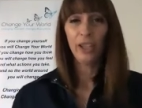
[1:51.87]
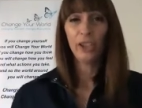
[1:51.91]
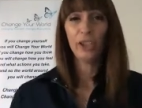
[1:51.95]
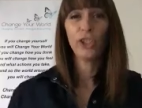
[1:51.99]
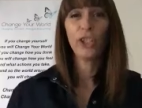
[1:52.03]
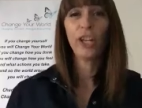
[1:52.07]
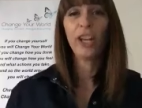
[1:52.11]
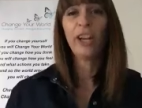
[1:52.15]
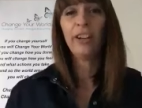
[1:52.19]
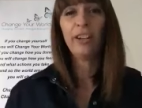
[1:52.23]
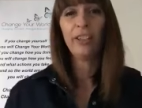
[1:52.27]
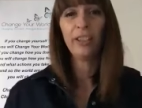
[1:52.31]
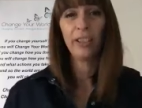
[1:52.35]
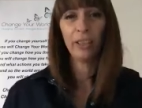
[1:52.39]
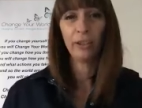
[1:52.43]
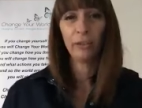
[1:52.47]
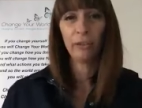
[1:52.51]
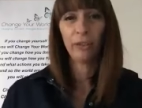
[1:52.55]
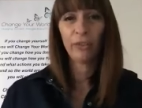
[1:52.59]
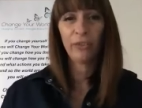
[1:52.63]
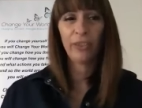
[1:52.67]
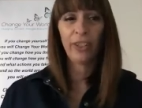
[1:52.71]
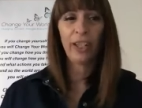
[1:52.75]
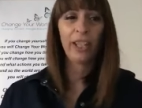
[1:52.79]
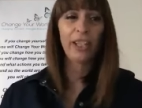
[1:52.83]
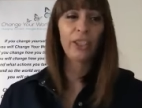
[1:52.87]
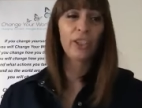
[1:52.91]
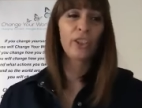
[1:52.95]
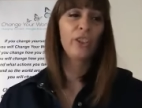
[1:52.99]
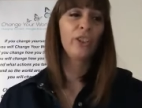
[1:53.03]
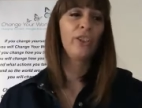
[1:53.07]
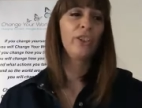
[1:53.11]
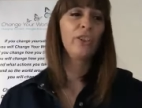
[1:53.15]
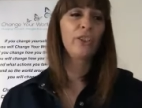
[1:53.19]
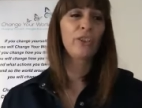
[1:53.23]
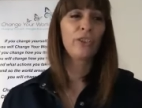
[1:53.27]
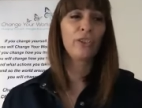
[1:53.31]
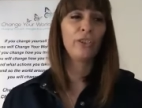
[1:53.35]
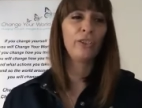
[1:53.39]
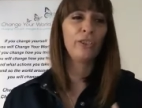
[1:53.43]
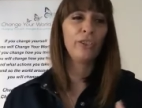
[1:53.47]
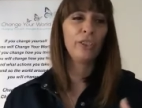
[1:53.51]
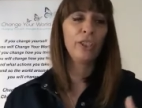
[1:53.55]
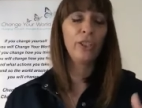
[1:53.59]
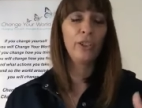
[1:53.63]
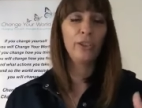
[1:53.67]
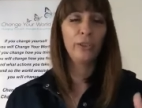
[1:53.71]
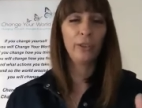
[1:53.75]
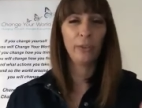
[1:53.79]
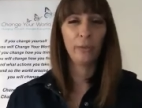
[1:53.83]
sharing their reflections or
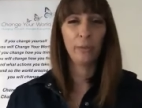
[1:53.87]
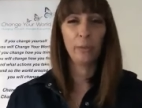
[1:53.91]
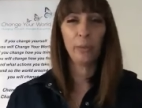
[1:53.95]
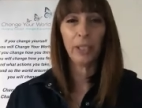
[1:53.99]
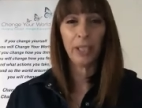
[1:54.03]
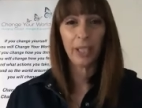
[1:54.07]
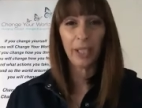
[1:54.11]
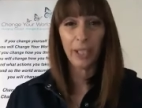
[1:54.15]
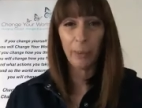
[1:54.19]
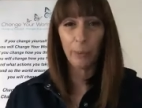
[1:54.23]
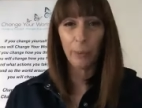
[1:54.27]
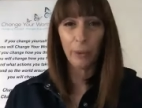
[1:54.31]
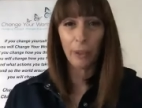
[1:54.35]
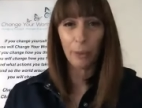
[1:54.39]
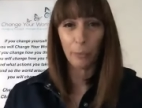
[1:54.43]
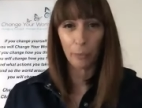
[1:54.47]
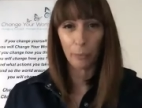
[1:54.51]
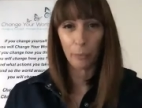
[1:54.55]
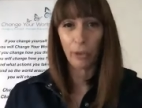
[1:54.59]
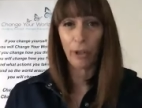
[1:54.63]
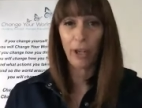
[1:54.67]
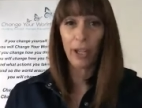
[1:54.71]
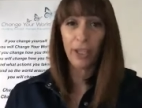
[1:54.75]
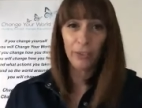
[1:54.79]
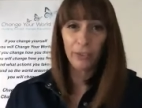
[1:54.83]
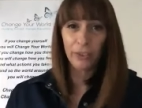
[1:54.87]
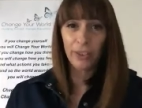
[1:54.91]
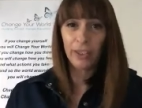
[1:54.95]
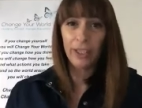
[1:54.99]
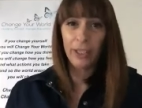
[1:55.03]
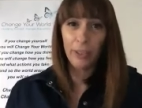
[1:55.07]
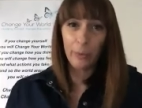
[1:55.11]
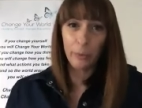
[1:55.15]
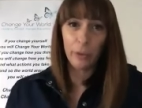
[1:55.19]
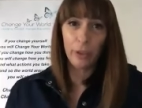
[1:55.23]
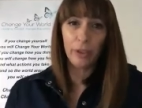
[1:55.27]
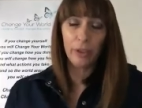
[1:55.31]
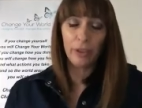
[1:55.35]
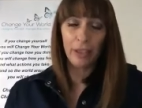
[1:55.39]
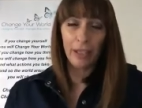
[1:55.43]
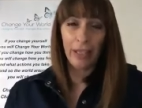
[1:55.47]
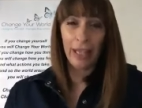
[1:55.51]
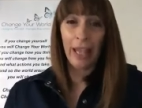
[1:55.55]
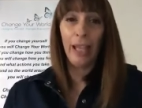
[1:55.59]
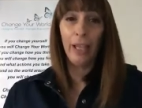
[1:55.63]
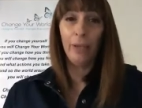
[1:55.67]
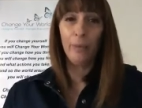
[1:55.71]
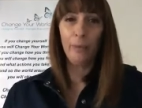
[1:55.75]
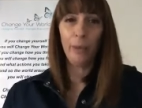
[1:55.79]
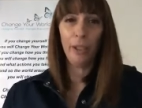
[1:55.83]
you know they've been keeping them privately but
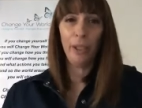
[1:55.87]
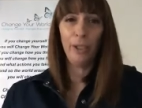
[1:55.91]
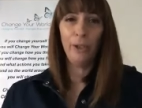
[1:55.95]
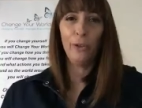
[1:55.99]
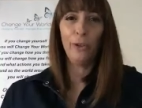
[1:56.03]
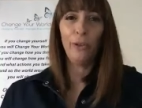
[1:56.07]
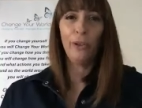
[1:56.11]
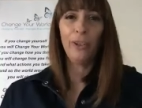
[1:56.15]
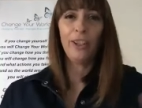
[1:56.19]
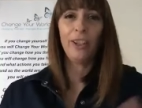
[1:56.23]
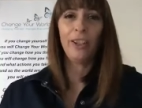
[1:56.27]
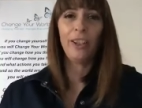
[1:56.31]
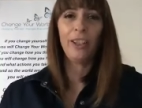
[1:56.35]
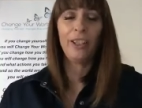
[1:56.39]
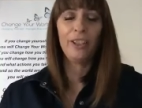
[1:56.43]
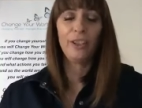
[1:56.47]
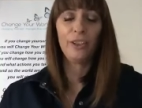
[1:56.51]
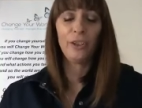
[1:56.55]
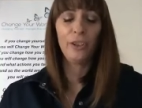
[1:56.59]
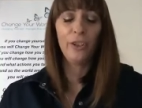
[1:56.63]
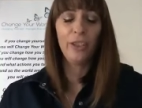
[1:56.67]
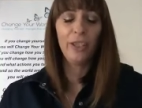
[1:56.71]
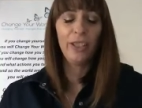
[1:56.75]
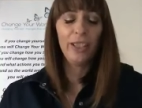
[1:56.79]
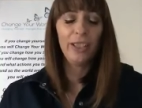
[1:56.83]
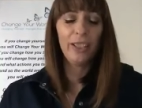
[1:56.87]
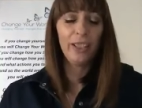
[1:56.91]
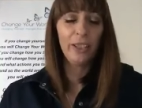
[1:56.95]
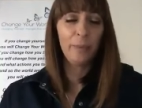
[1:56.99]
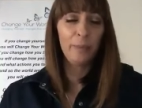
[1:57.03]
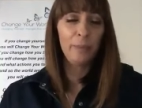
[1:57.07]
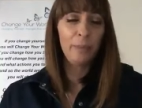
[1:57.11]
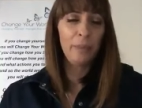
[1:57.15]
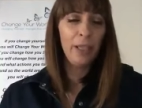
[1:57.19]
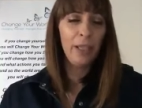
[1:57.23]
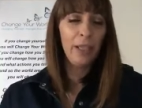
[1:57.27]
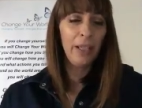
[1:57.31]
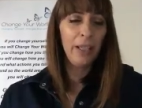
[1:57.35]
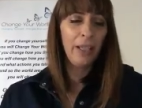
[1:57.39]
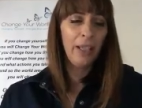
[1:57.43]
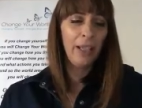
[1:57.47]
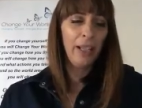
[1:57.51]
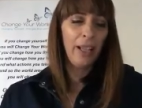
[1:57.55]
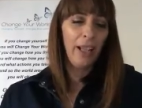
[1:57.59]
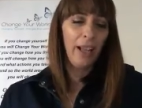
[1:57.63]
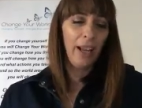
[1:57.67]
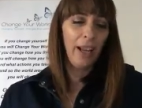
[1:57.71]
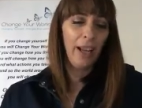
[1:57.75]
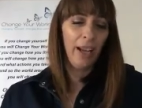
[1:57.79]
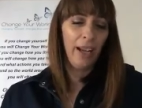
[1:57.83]
letting me know that they're doing them
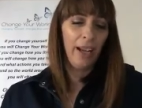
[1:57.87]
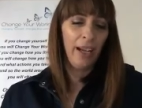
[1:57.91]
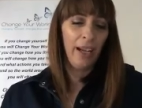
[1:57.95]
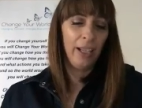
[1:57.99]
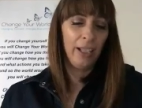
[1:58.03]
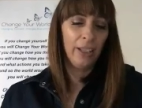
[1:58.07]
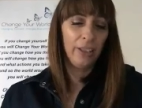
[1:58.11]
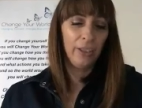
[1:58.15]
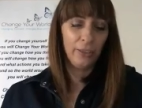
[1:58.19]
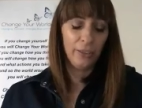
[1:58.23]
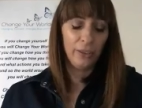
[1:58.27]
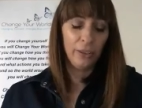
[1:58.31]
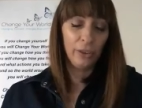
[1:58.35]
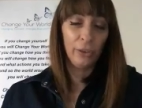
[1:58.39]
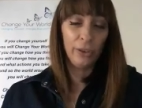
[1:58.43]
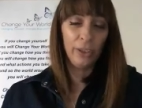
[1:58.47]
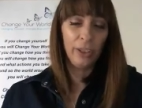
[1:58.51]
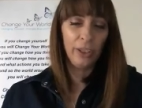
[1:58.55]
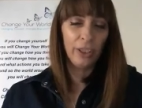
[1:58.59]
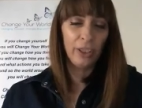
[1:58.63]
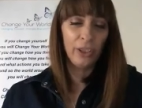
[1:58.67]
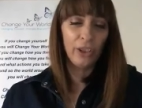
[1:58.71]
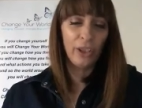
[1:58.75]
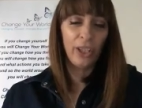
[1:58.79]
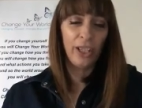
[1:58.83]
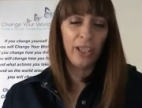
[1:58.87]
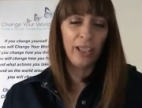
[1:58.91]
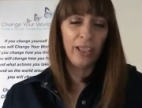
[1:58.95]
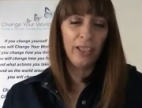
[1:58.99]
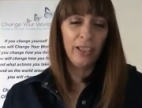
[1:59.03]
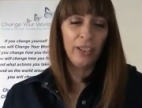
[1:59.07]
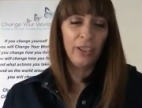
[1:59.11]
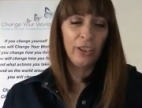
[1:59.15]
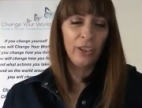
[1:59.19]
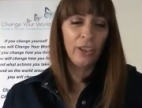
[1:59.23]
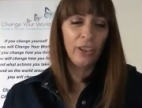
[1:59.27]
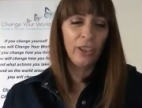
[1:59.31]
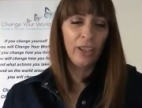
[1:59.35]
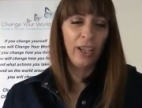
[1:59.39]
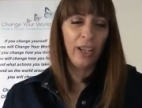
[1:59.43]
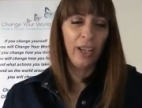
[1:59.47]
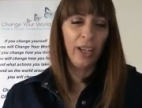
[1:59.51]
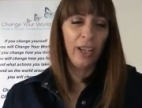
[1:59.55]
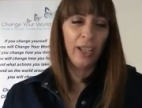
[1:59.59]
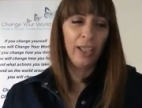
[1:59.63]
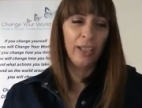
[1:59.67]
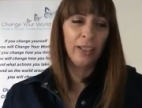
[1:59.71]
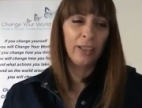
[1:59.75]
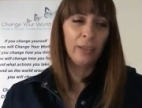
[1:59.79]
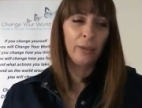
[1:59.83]
uh, doing the challenge
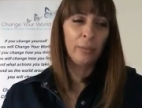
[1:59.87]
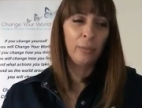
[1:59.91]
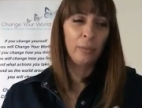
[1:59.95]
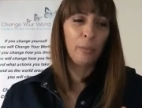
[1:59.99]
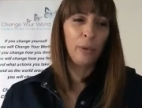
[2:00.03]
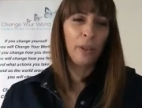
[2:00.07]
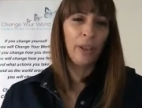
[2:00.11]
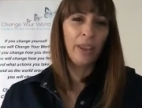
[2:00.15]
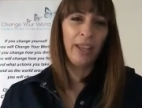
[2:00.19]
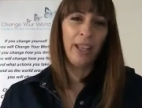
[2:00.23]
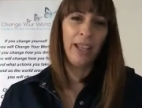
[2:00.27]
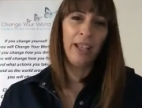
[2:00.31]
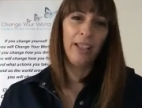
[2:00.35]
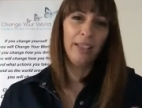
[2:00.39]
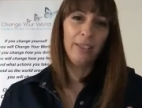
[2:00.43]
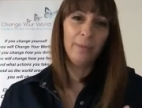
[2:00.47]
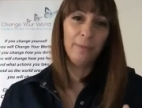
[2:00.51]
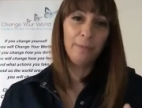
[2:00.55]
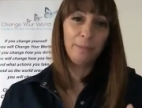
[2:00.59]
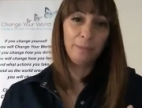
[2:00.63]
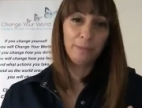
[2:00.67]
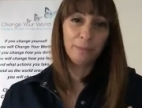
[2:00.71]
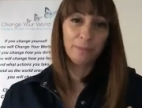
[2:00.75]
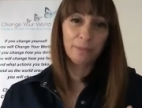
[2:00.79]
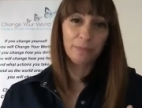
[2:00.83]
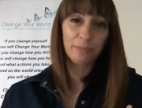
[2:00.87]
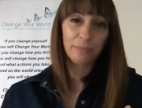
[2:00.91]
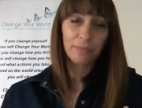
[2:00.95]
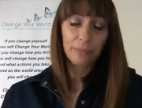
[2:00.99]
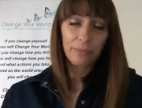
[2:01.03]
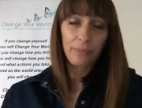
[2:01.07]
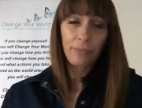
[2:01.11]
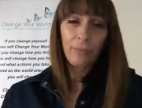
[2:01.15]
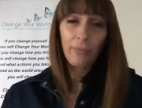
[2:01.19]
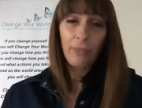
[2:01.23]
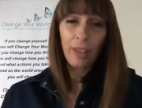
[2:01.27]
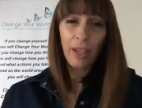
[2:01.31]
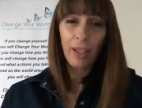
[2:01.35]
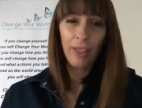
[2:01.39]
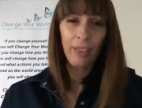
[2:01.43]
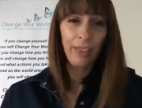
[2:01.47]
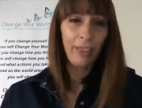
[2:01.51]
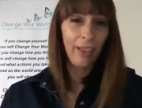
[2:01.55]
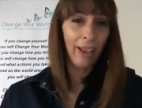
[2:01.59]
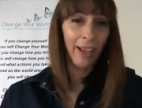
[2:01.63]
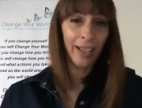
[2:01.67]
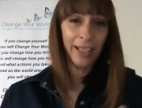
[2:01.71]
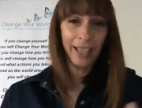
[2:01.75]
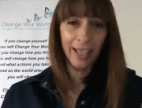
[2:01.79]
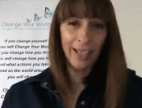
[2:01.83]
and but then
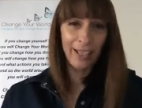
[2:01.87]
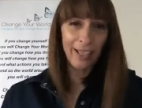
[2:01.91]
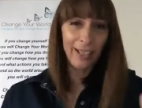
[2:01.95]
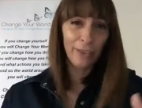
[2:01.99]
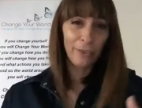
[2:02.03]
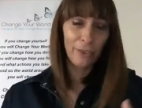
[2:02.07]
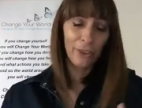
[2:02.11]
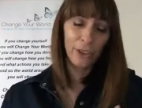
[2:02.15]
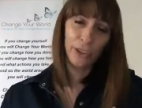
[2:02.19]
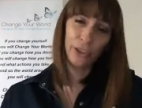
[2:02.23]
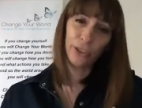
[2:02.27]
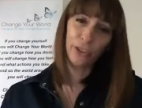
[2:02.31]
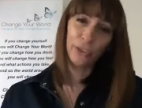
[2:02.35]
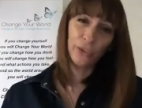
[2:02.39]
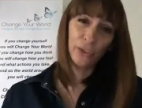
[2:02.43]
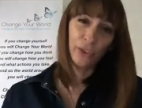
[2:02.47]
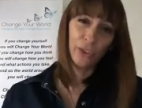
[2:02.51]
again i've sort